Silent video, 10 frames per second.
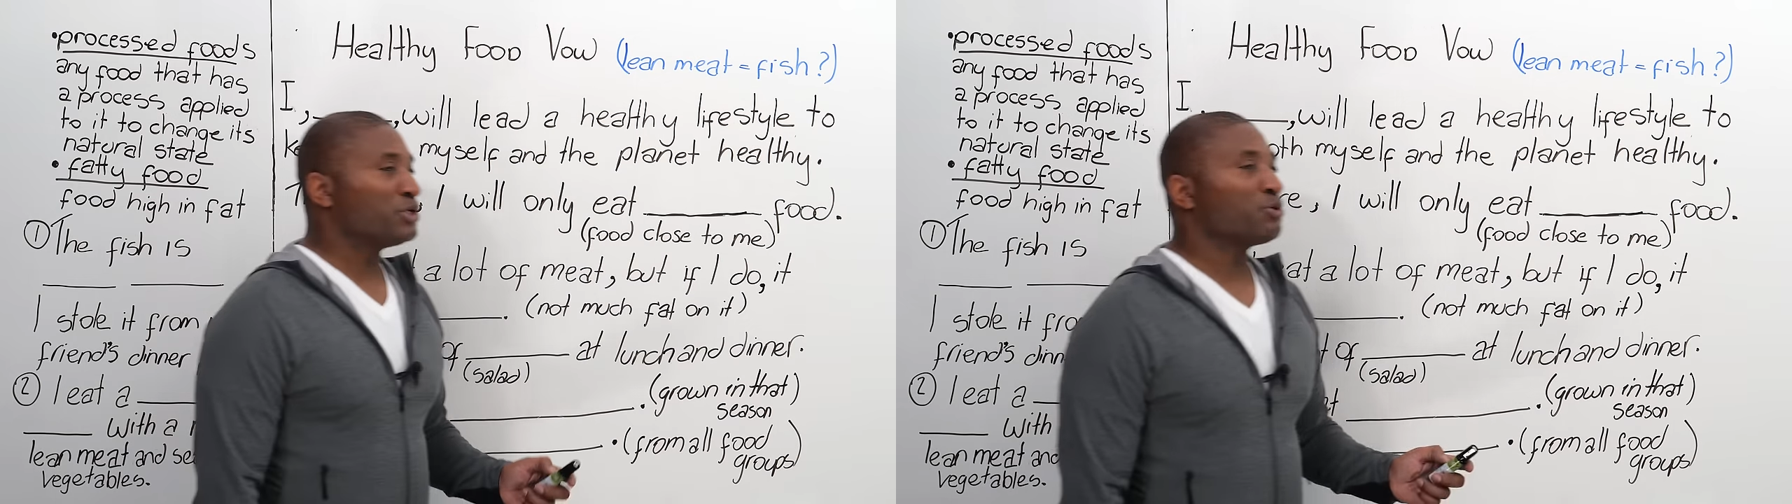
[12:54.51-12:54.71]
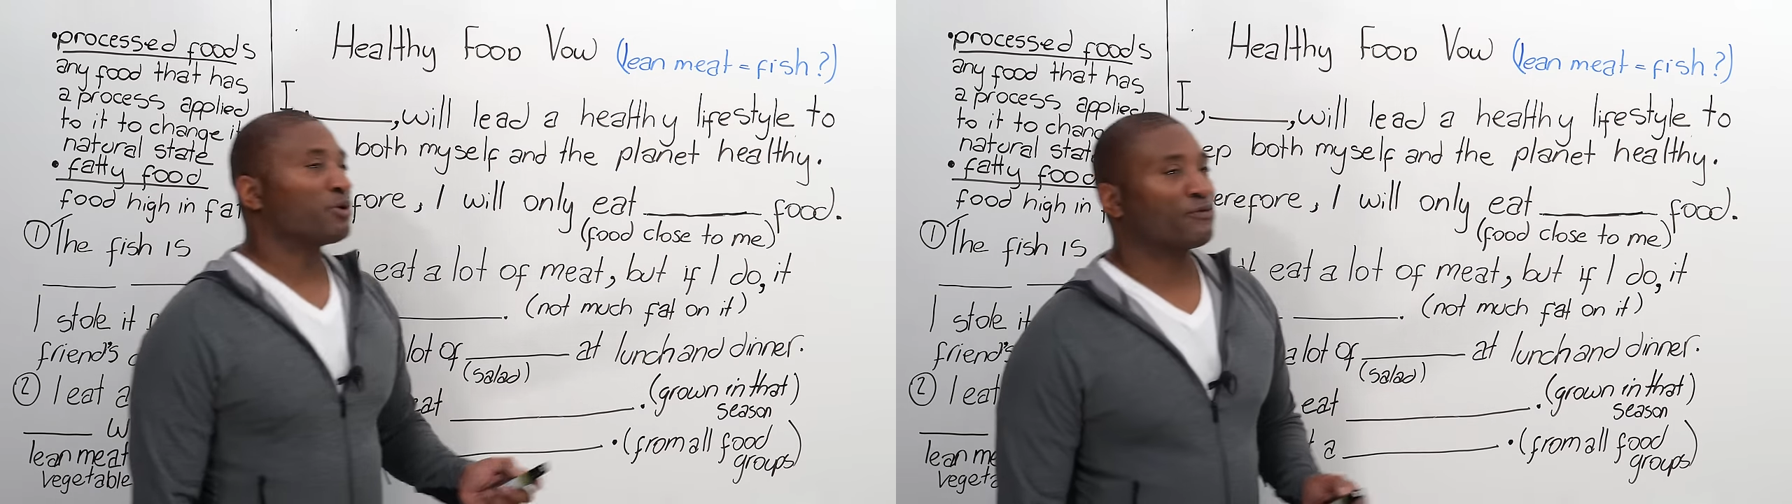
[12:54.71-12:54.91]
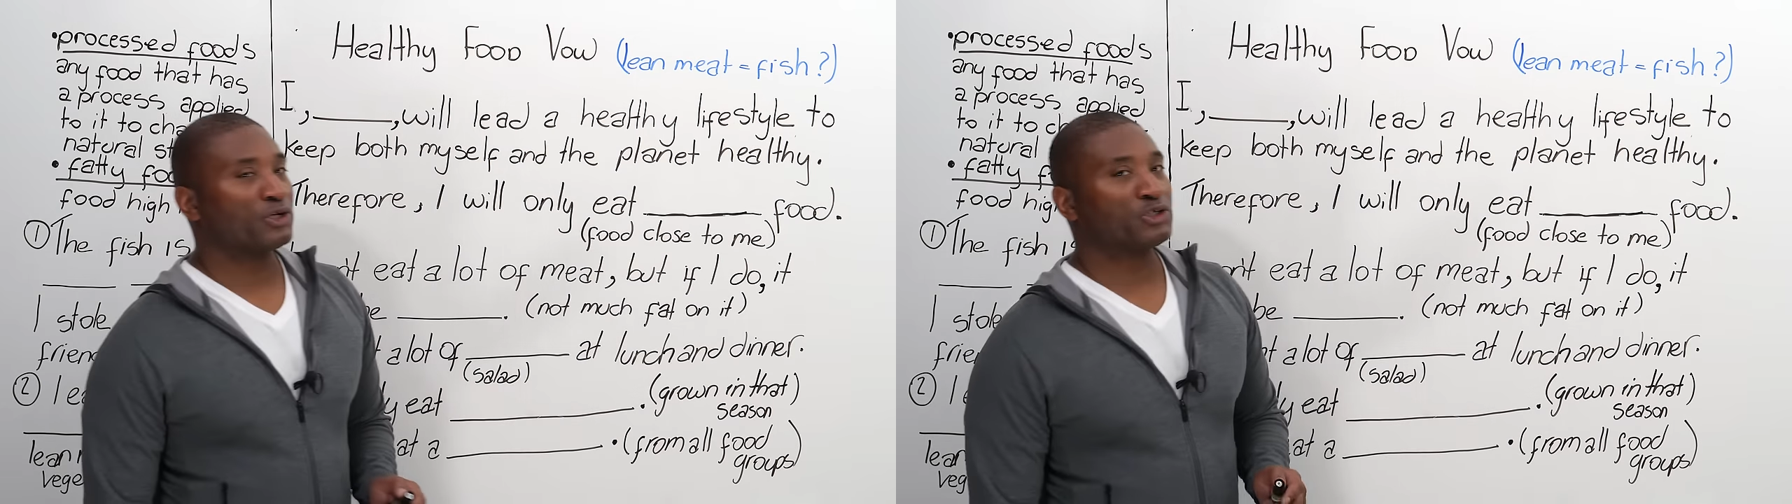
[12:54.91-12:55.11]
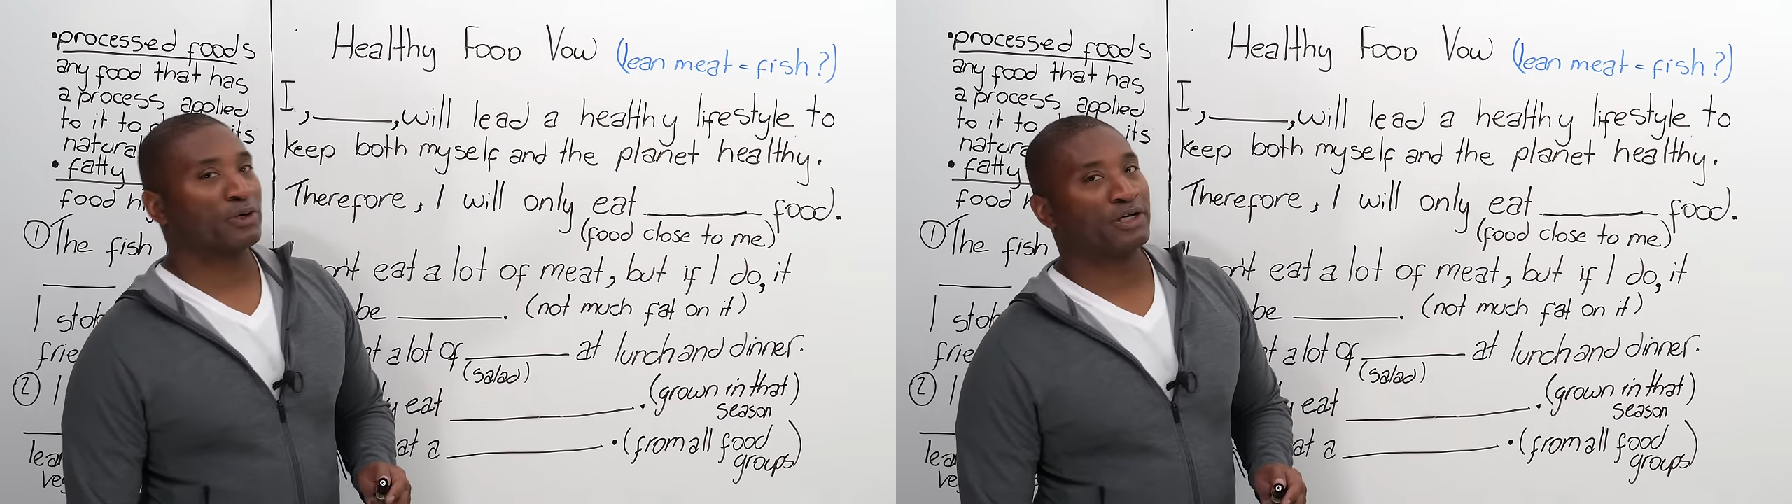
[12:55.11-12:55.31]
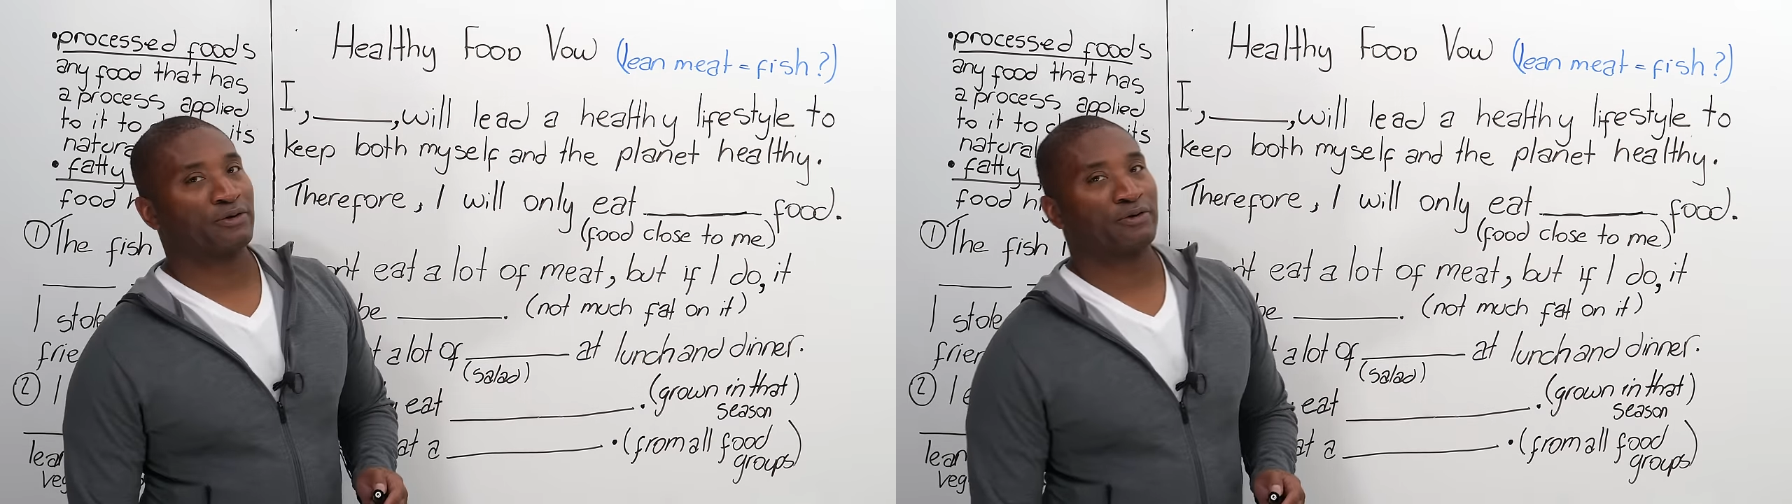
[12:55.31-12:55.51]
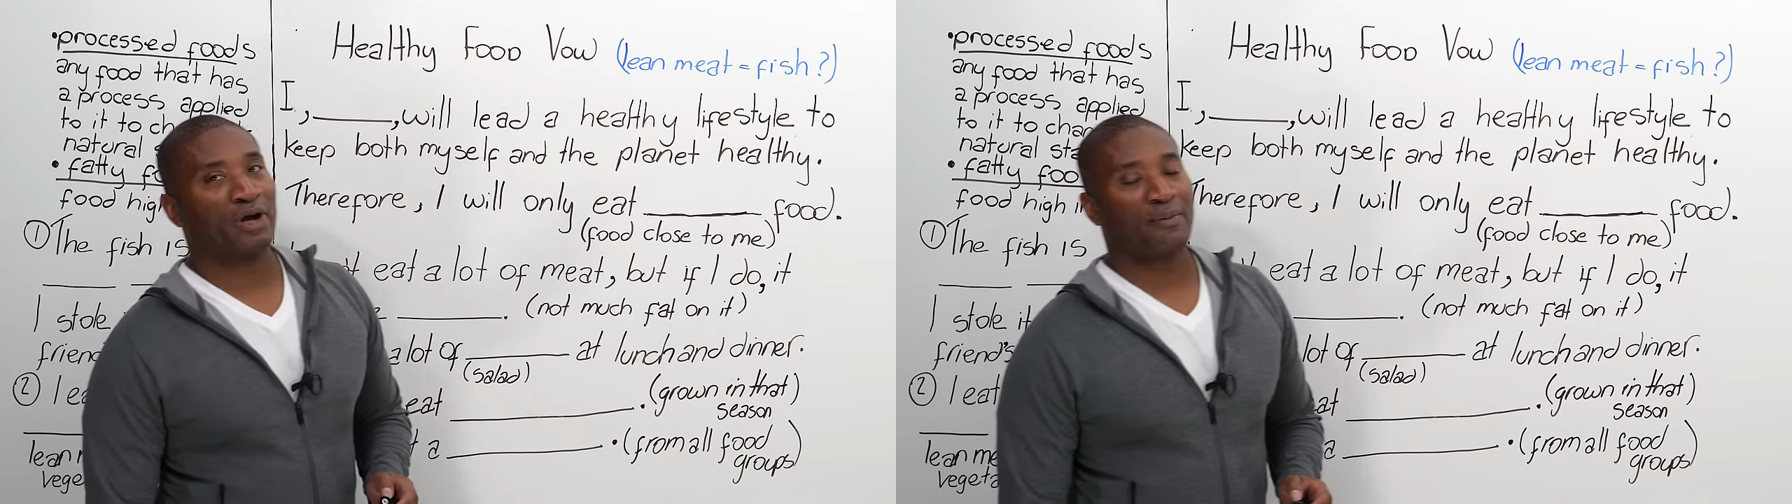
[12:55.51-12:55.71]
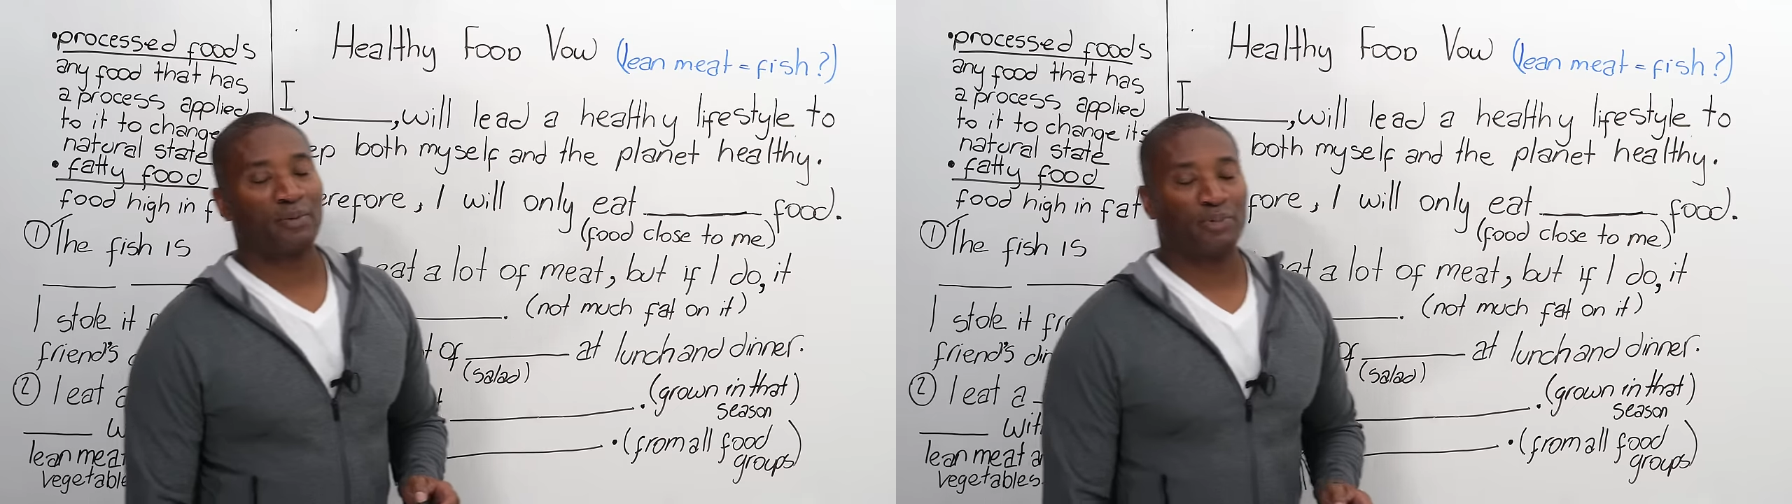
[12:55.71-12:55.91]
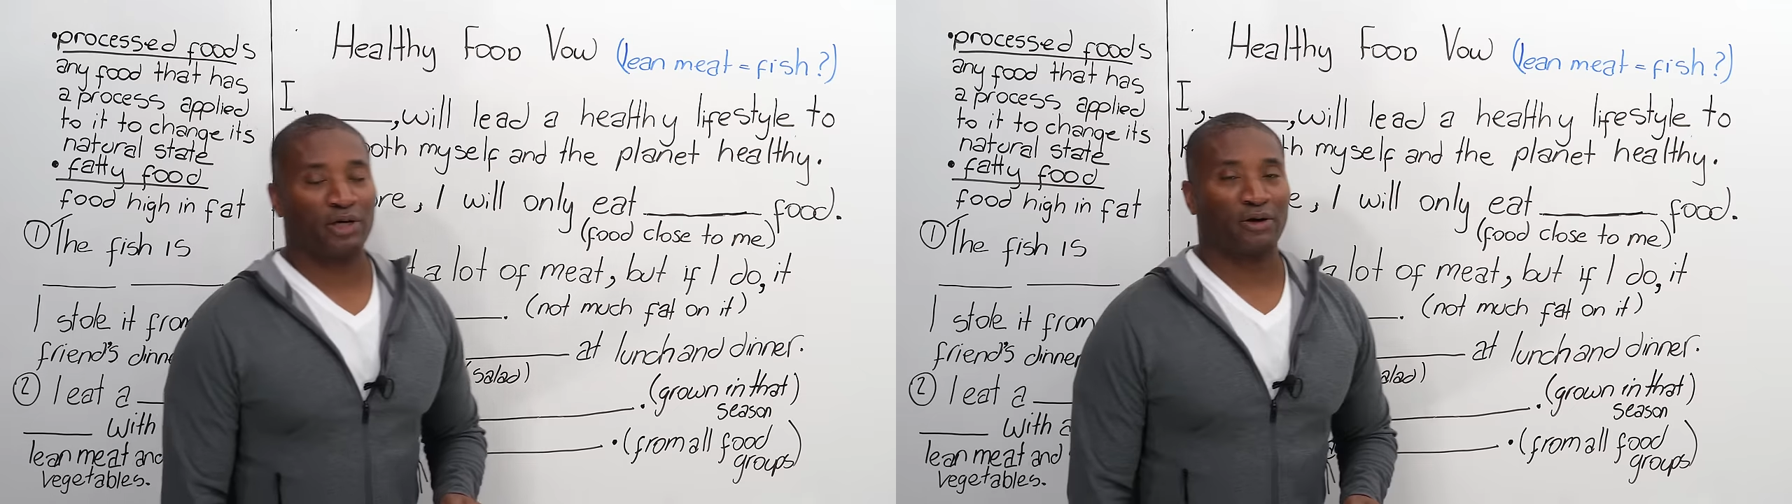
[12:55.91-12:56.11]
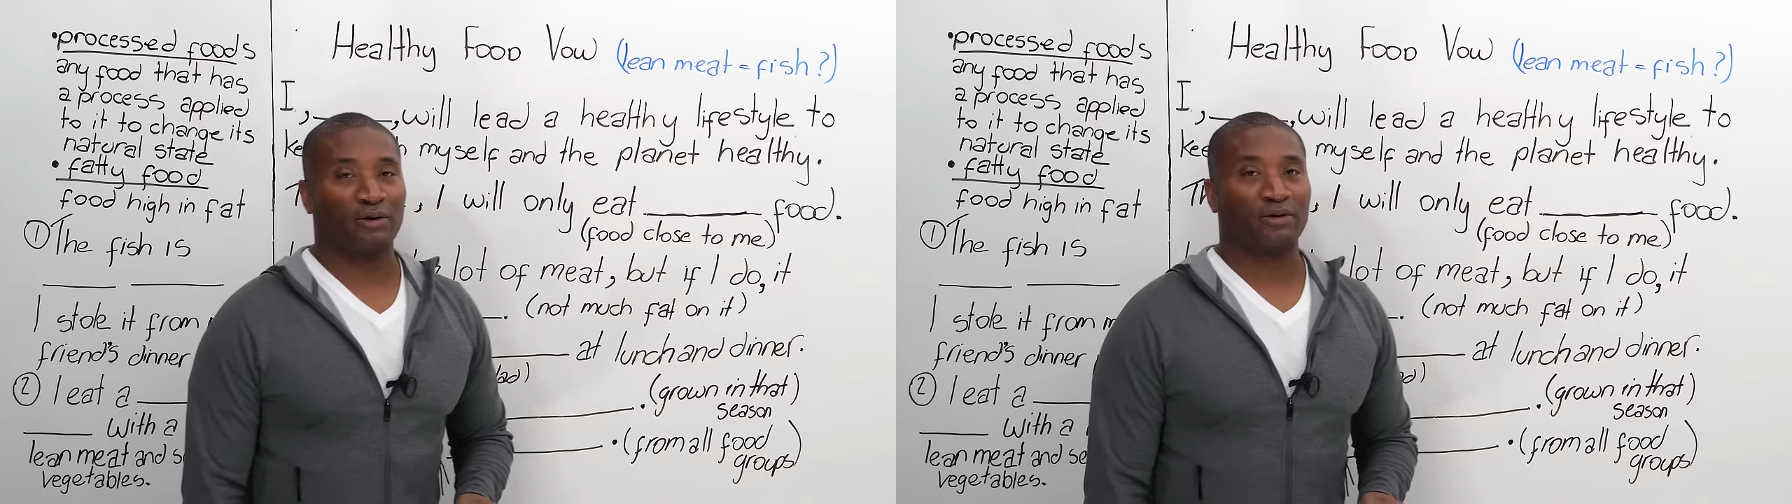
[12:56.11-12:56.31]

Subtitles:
in your refrigerator and grab a beer